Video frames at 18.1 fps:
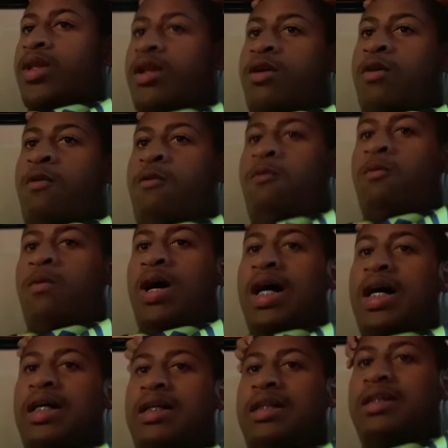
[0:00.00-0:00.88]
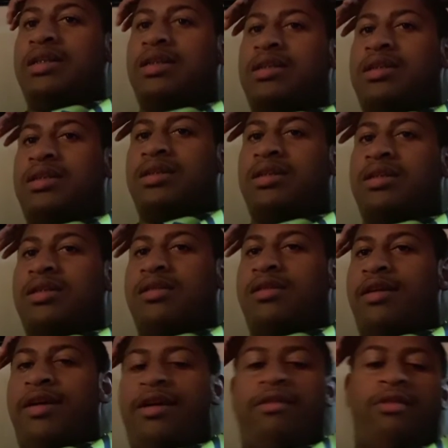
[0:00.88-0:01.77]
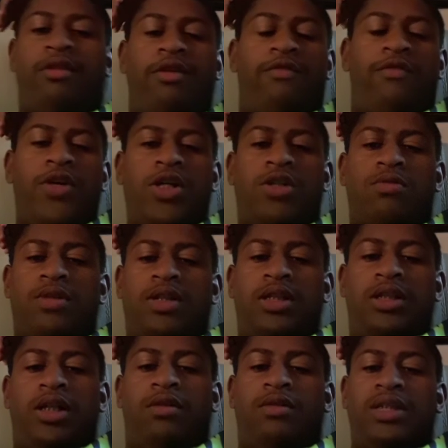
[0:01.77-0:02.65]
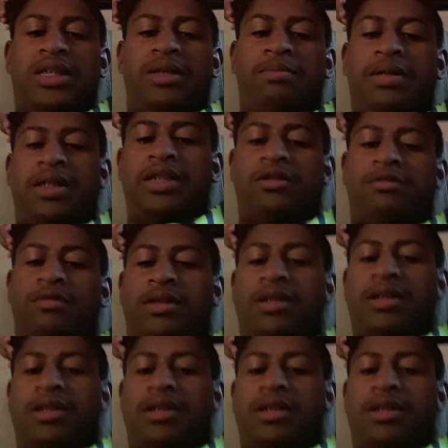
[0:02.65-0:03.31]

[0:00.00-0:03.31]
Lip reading: Why? Usually the first one is always the best one.